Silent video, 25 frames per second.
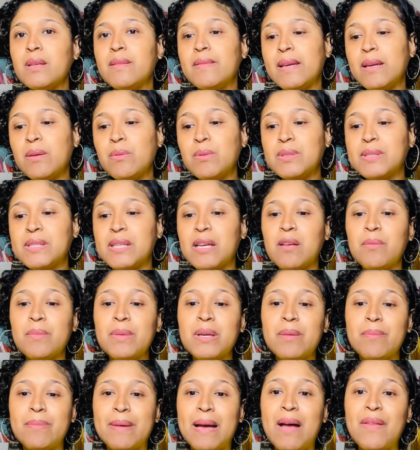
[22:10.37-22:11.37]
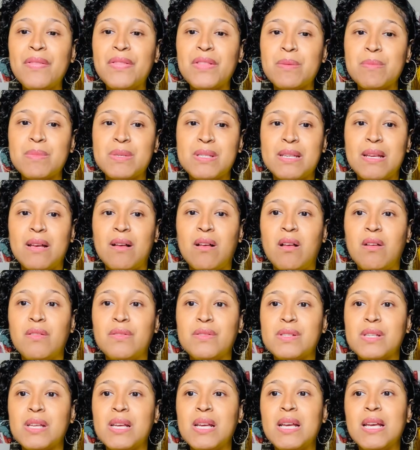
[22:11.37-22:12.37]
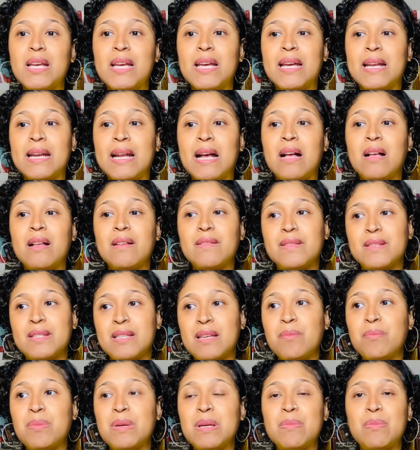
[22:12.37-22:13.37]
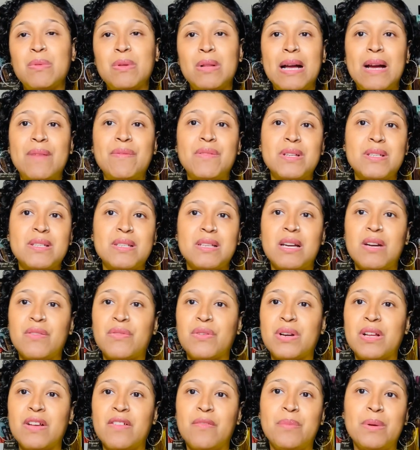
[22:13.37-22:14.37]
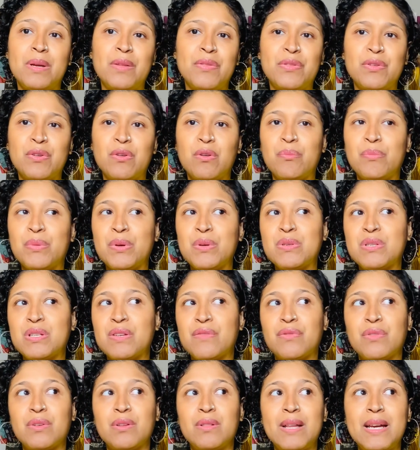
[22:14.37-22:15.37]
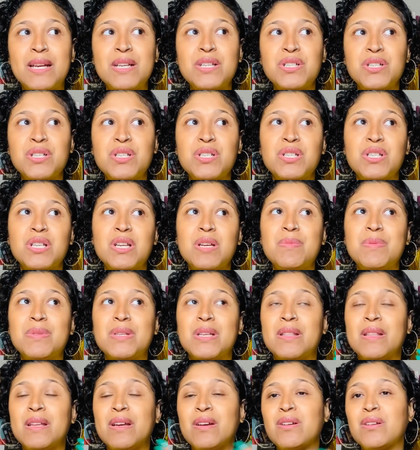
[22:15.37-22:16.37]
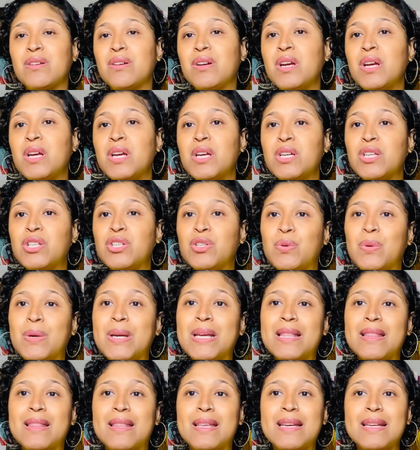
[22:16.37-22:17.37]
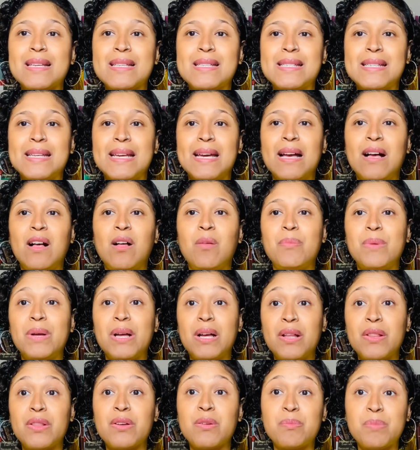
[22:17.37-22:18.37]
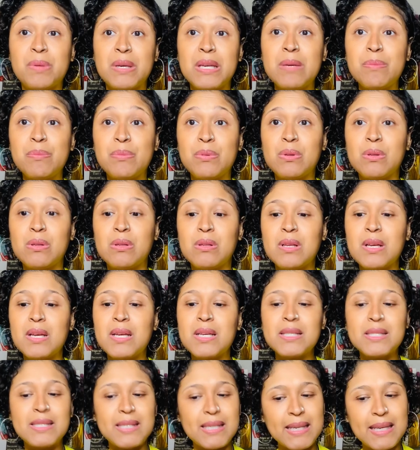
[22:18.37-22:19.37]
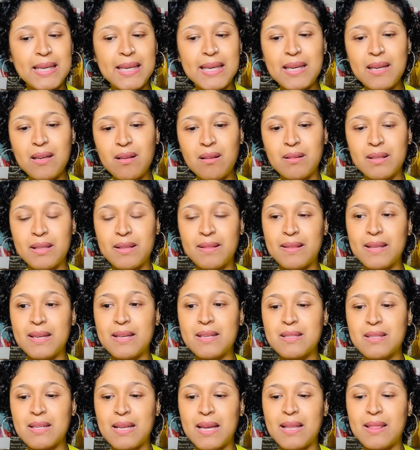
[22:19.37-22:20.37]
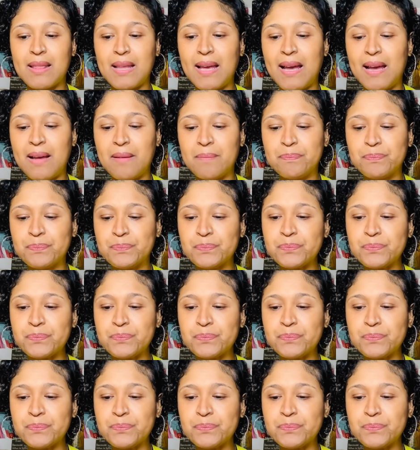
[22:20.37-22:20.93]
They will tell me about themselves. And some people I've discovered have been through abusive relationships, and they're doing things to help other people to heal and things like that.